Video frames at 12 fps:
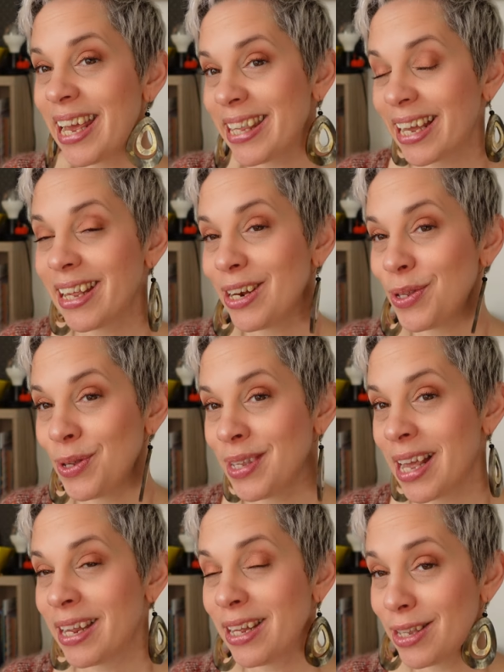Eternal
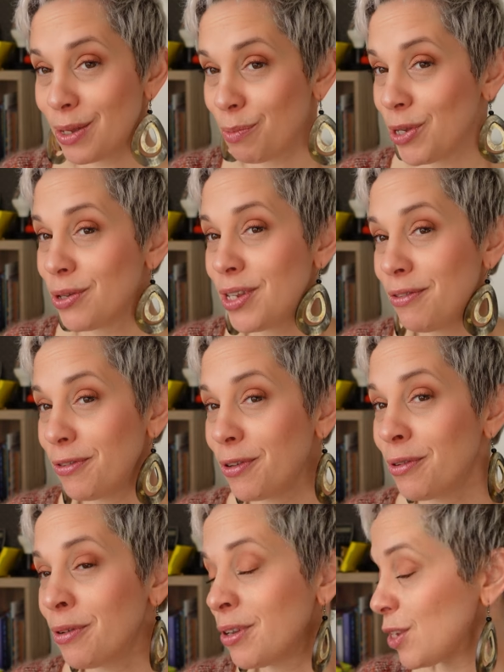Suzanne. It's a
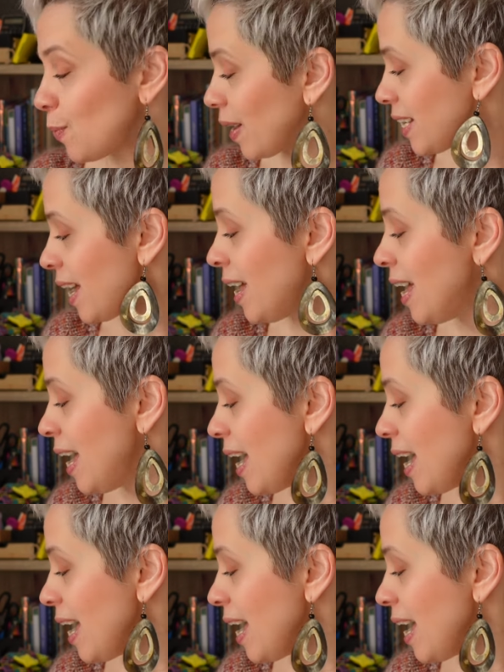beautiful sweater.